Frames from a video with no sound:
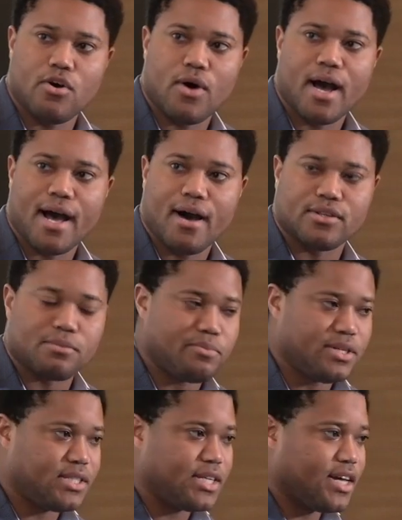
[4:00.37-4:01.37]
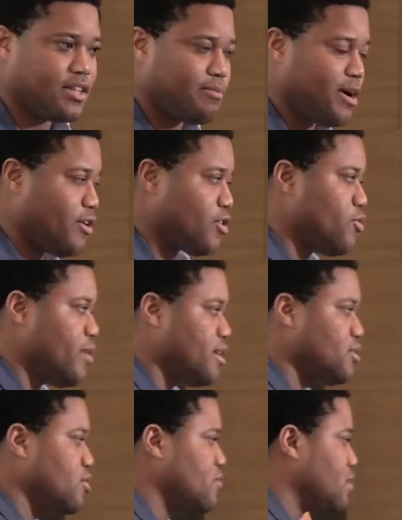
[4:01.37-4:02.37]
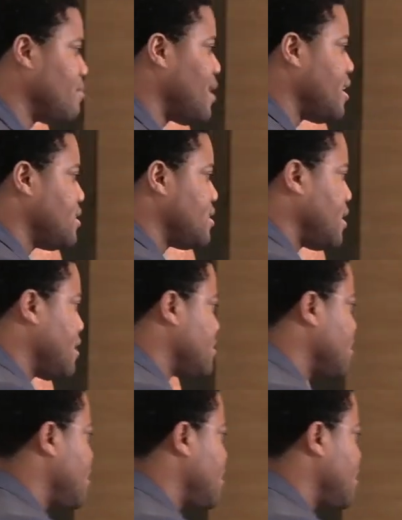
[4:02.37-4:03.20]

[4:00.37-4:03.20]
how to put together my request. So if somebody says,